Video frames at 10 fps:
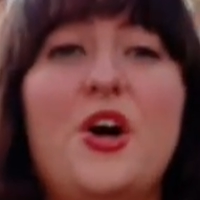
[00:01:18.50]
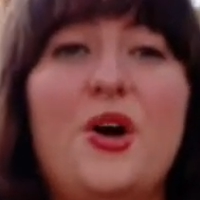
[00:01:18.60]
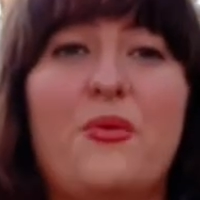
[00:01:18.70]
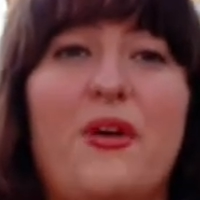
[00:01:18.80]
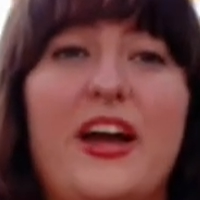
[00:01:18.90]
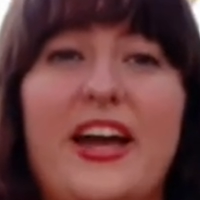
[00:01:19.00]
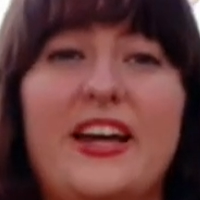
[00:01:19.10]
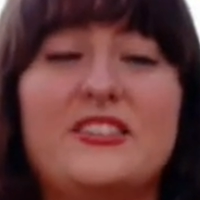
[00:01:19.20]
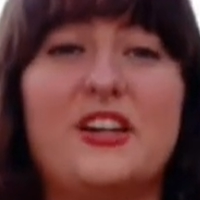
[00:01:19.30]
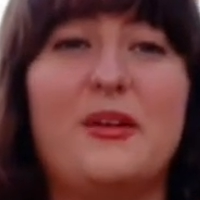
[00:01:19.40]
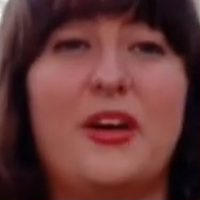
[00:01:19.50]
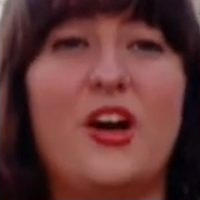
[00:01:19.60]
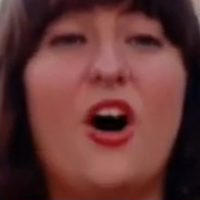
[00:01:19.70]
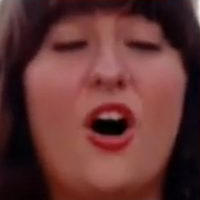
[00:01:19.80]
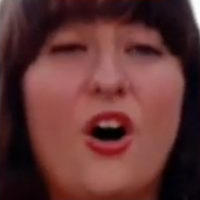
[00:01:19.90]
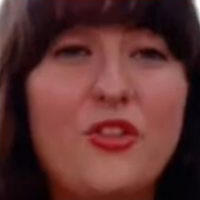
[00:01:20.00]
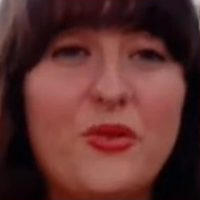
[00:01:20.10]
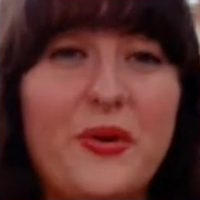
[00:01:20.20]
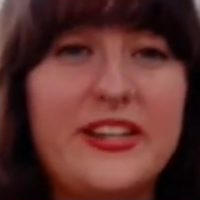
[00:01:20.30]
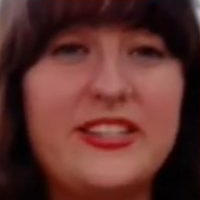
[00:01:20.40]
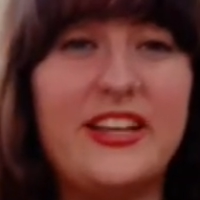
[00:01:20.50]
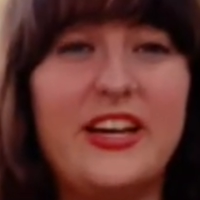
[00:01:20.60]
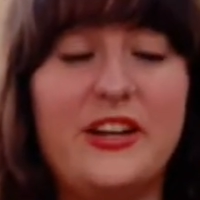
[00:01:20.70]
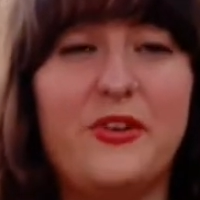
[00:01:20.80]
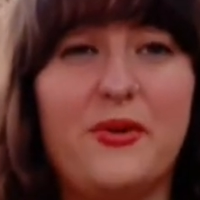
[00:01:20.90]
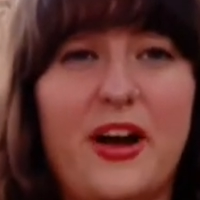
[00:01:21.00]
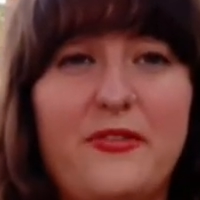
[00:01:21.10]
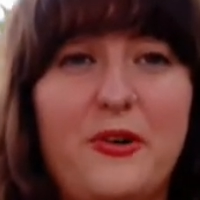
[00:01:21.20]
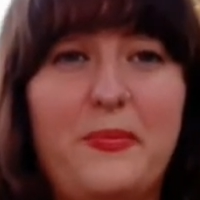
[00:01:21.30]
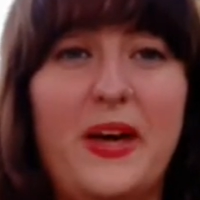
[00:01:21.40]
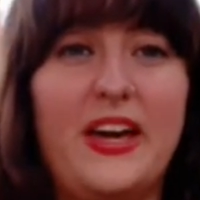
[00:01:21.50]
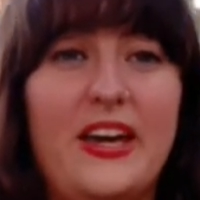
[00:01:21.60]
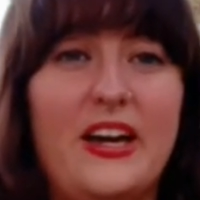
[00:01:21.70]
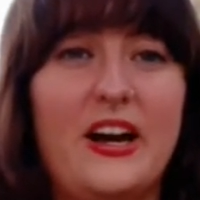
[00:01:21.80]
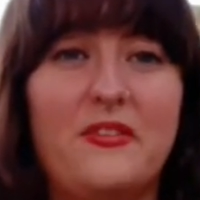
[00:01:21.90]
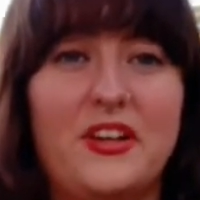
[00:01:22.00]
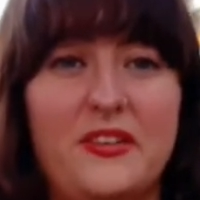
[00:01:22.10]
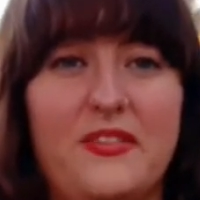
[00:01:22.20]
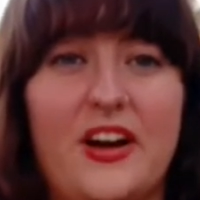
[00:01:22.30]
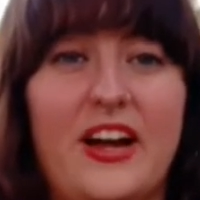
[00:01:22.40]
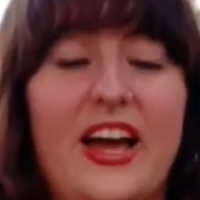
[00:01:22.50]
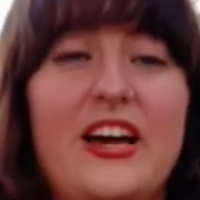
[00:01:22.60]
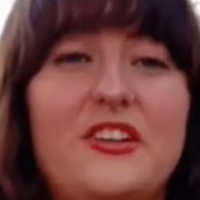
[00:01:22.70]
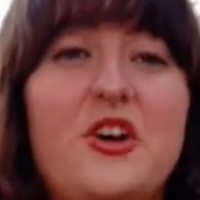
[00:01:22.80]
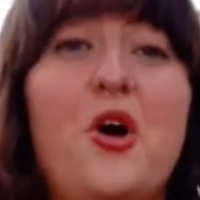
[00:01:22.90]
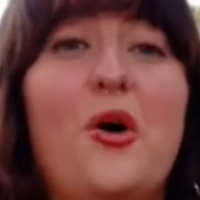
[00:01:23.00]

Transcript: Right hand is going to be all the way to the end of your rifle, pinky covering the very end.